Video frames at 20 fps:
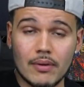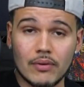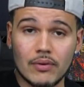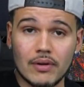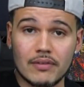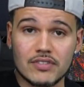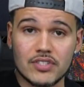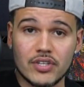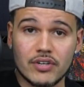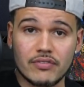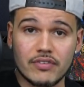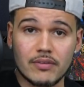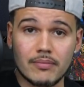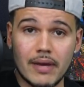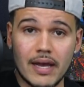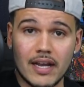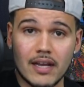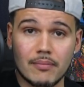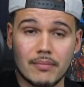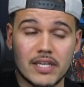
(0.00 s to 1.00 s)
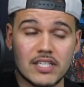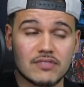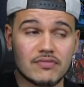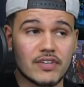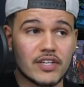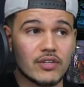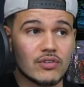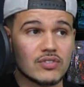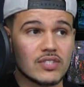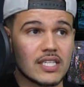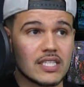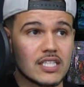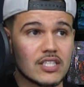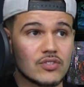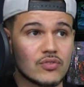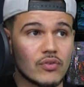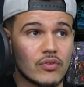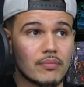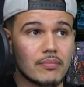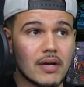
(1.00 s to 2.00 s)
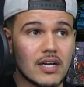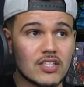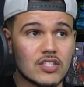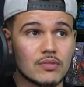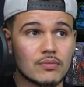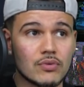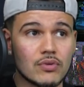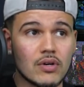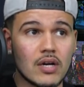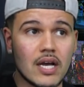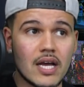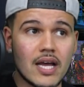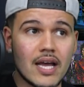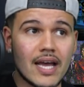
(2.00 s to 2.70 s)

I would love to hear your feedback. It makes videos like these all the possible.